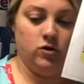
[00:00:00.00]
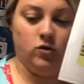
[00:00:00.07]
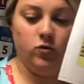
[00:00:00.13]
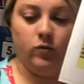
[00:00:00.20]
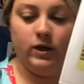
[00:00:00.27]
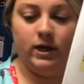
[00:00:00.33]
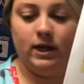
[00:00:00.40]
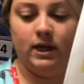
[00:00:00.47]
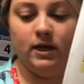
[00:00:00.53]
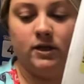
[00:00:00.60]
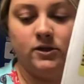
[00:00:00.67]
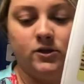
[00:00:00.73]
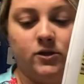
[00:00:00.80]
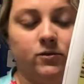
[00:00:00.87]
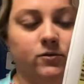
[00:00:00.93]
We need a
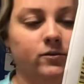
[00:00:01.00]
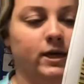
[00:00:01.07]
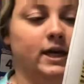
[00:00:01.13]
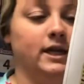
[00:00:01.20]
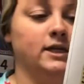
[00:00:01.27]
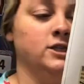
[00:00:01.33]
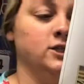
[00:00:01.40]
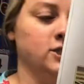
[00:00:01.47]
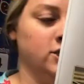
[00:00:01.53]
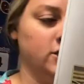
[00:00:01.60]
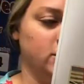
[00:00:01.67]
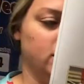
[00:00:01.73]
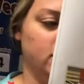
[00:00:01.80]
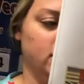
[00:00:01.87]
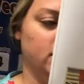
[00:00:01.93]

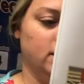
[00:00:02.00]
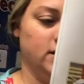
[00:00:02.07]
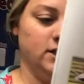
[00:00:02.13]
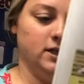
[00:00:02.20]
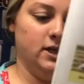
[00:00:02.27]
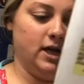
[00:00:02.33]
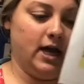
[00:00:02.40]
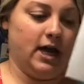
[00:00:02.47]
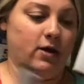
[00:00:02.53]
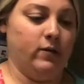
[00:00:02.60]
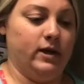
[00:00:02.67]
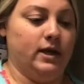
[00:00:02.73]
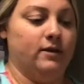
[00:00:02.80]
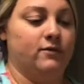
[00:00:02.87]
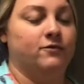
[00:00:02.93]
syringe. And we
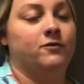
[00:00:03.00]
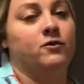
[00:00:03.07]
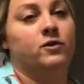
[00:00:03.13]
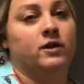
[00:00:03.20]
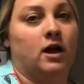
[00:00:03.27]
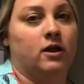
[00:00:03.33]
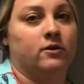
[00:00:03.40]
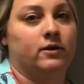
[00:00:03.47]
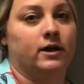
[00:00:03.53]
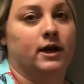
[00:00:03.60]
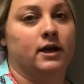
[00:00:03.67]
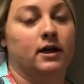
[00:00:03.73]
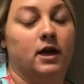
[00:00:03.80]
need food coloring.